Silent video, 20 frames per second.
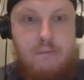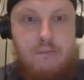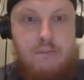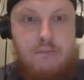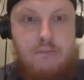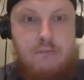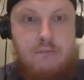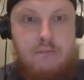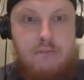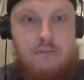
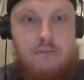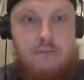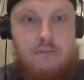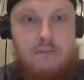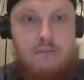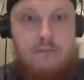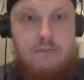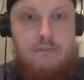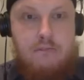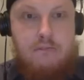
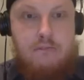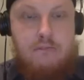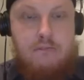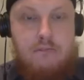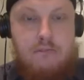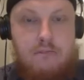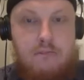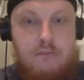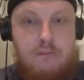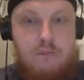
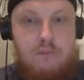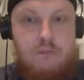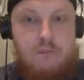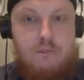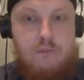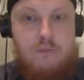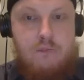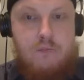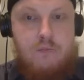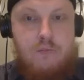
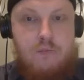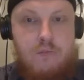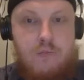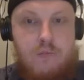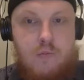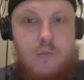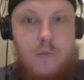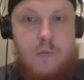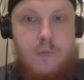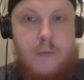
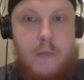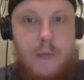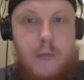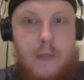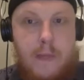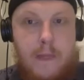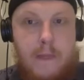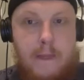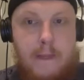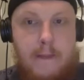
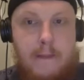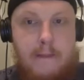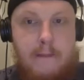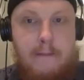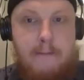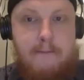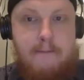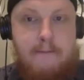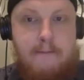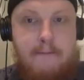
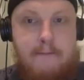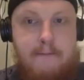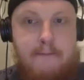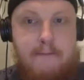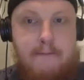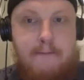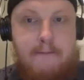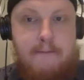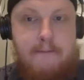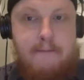
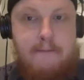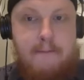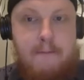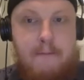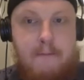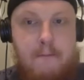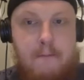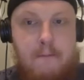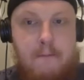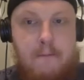
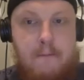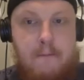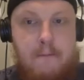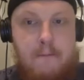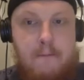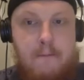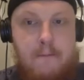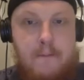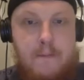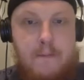
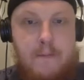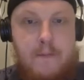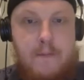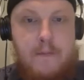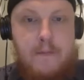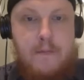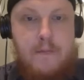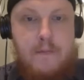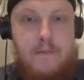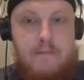
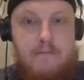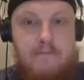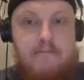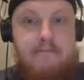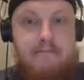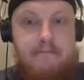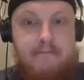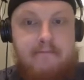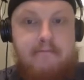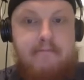
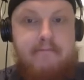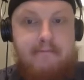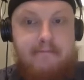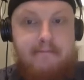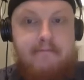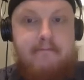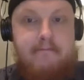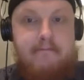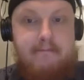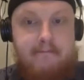
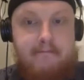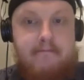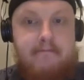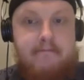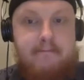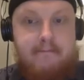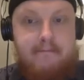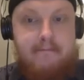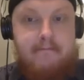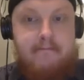
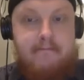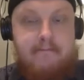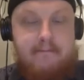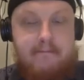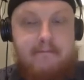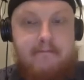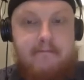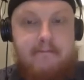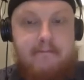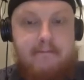
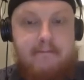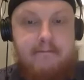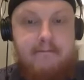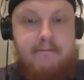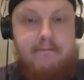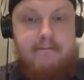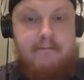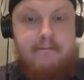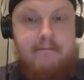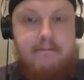No words are spoken by the person on screen.